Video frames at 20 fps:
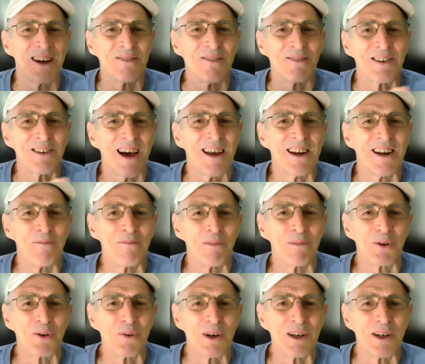tied in
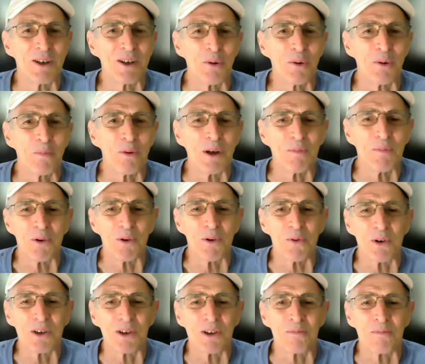between two people,
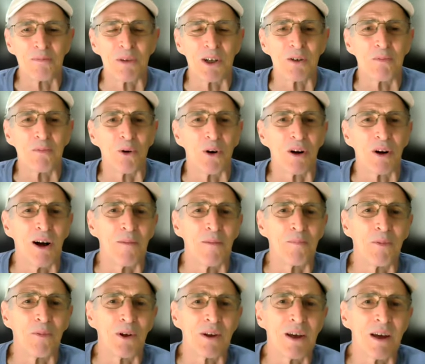which is much more
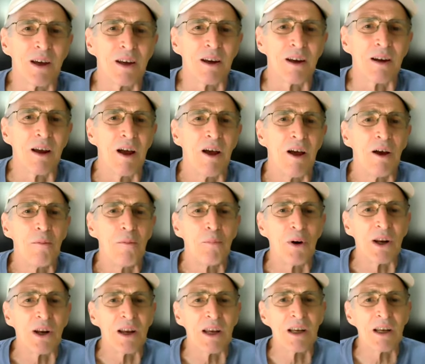complicated.
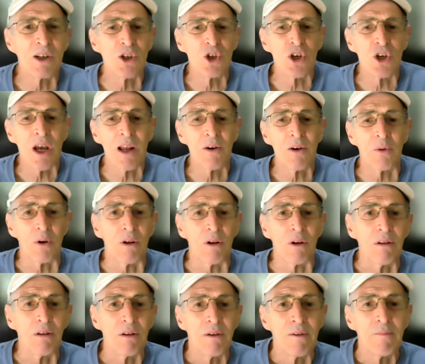But in
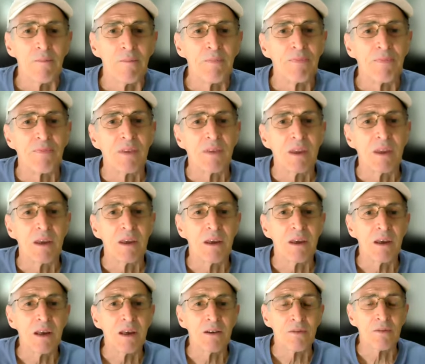general,
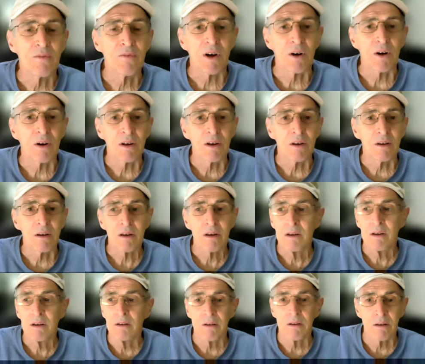it's very
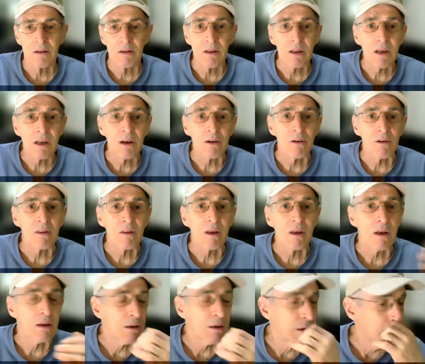clear
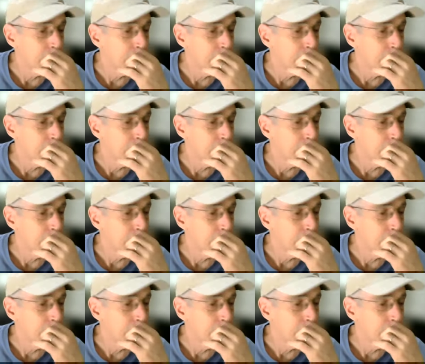that,